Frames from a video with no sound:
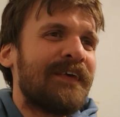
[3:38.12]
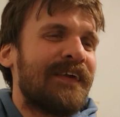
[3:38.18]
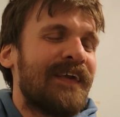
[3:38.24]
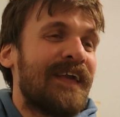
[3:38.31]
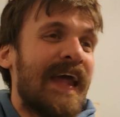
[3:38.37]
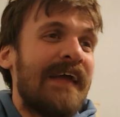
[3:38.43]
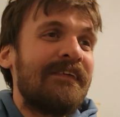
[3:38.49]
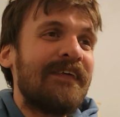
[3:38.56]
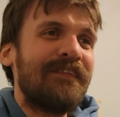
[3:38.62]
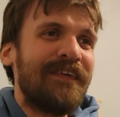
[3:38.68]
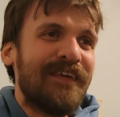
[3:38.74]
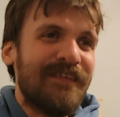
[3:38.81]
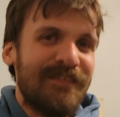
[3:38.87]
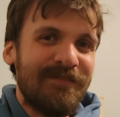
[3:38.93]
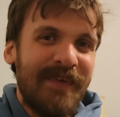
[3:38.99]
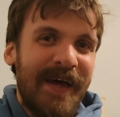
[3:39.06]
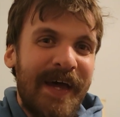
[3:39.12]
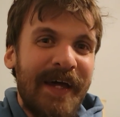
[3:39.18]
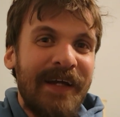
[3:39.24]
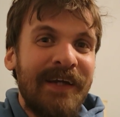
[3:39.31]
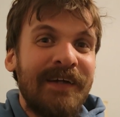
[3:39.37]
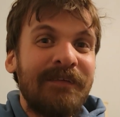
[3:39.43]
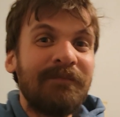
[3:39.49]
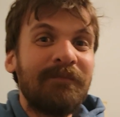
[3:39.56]
the name of this
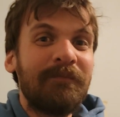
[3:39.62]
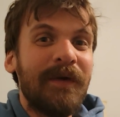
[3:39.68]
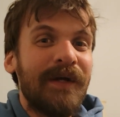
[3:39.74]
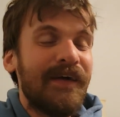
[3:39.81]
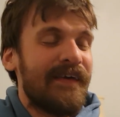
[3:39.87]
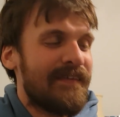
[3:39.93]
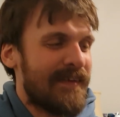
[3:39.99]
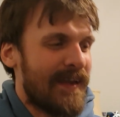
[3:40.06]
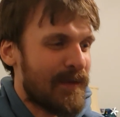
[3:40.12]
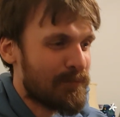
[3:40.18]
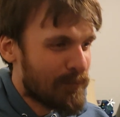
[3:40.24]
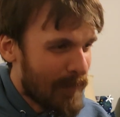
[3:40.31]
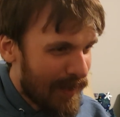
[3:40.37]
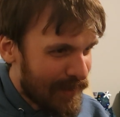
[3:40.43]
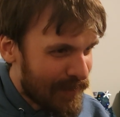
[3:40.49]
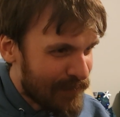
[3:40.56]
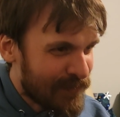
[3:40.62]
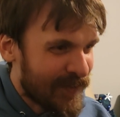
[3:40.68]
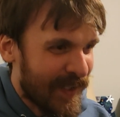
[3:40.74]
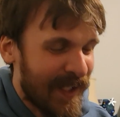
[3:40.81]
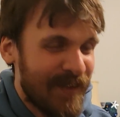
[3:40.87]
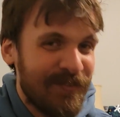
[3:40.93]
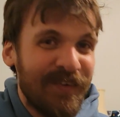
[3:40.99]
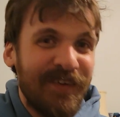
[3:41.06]
mech, because a
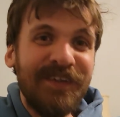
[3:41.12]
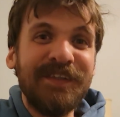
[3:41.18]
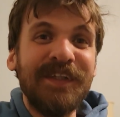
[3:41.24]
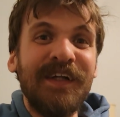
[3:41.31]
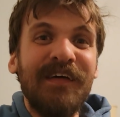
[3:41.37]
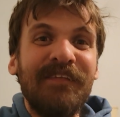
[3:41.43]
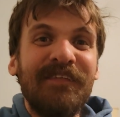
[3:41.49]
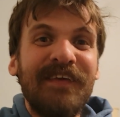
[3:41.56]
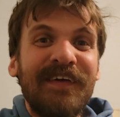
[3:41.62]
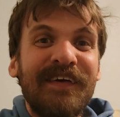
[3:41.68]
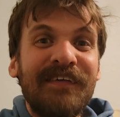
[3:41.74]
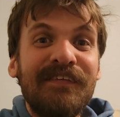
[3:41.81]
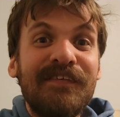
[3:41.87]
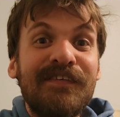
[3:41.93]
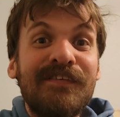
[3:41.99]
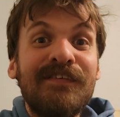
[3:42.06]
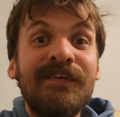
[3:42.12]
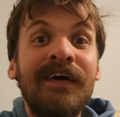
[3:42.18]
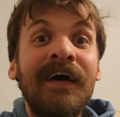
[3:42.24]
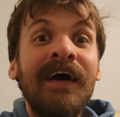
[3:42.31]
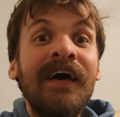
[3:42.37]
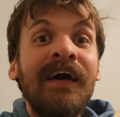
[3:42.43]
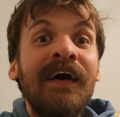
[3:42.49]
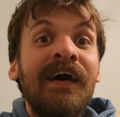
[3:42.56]
modified version of this
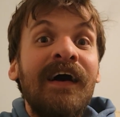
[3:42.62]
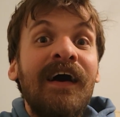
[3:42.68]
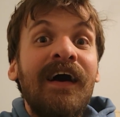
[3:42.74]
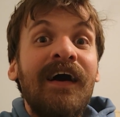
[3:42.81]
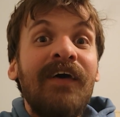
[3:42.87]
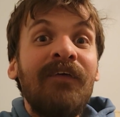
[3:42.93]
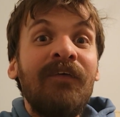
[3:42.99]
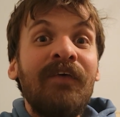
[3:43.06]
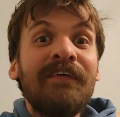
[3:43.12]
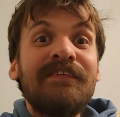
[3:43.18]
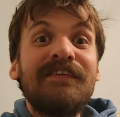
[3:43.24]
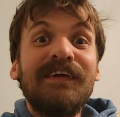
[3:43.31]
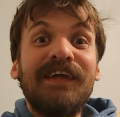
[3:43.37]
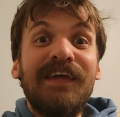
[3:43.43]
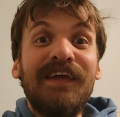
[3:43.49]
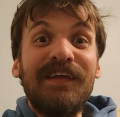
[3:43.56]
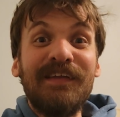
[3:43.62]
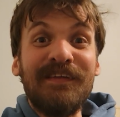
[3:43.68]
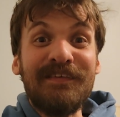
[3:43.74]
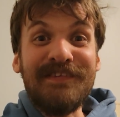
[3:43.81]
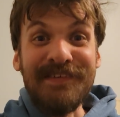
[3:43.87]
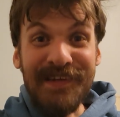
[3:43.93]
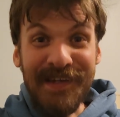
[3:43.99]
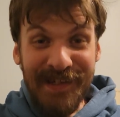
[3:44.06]
was the Kitten
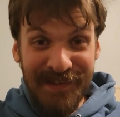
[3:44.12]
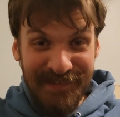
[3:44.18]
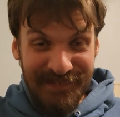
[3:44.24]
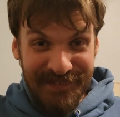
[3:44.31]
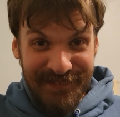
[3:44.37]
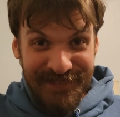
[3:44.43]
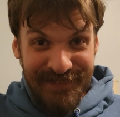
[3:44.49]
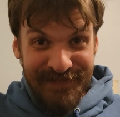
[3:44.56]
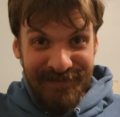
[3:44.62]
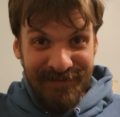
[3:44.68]
Sneeze.